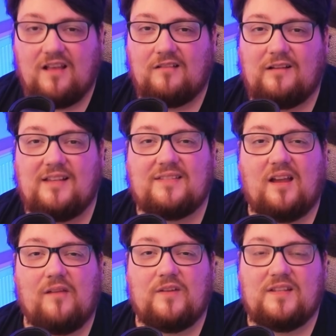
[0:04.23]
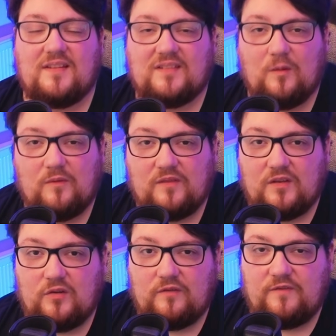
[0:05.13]
Let's dive into some of the
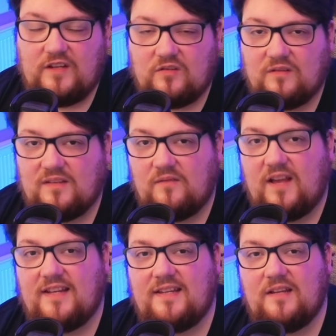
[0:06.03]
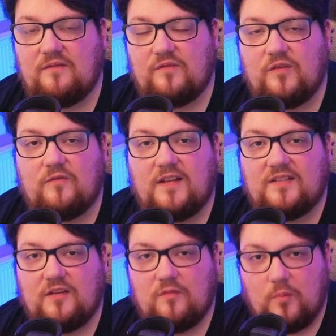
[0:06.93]
new features they've added in through the
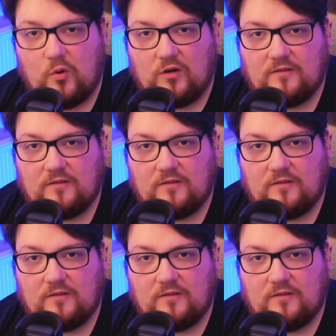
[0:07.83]
Ringside Report.